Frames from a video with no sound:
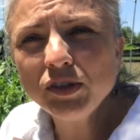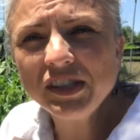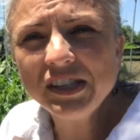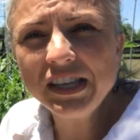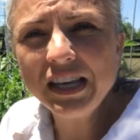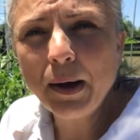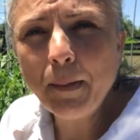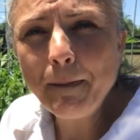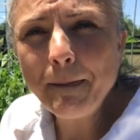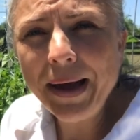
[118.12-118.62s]

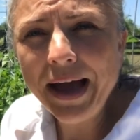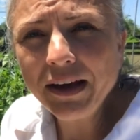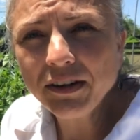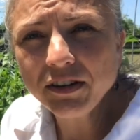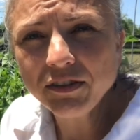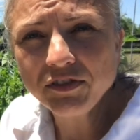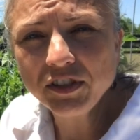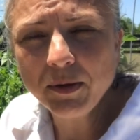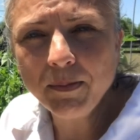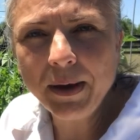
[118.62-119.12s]
the amount
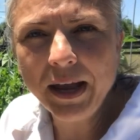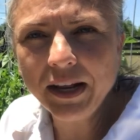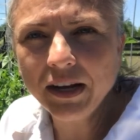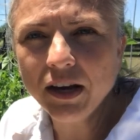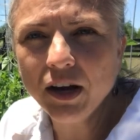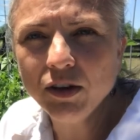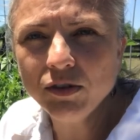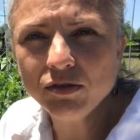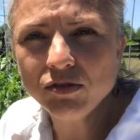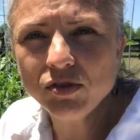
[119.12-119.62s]
of
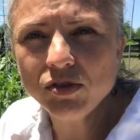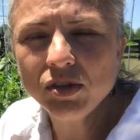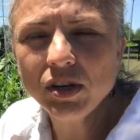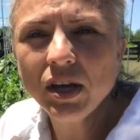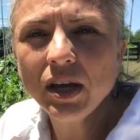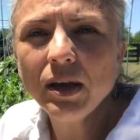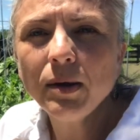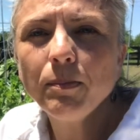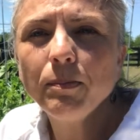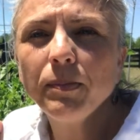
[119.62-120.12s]
tomatoes,
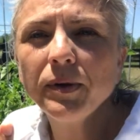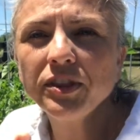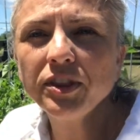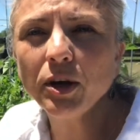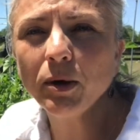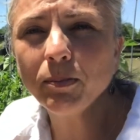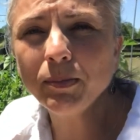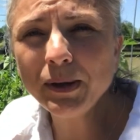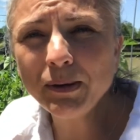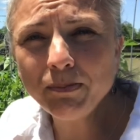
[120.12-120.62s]
but
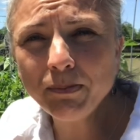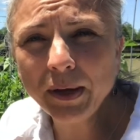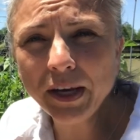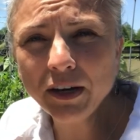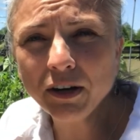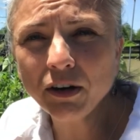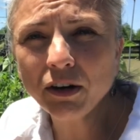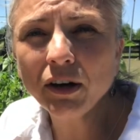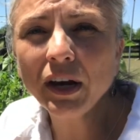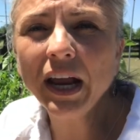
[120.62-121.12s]
they'll be
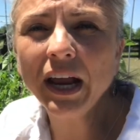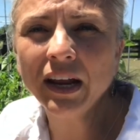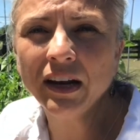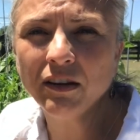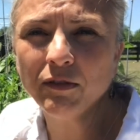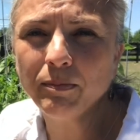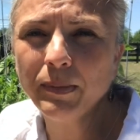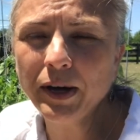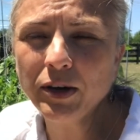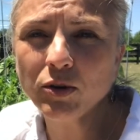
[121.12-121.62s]
bigger and
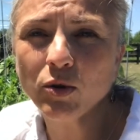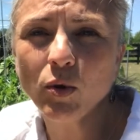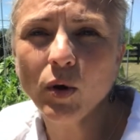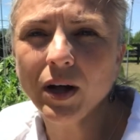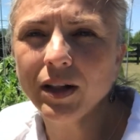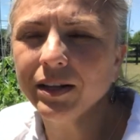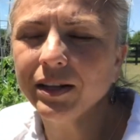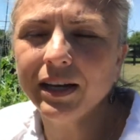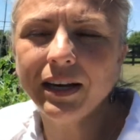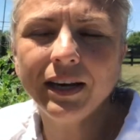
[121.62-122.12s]
of better
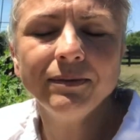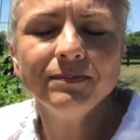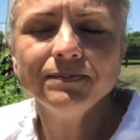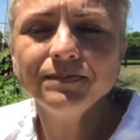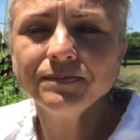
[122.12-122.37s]
quality.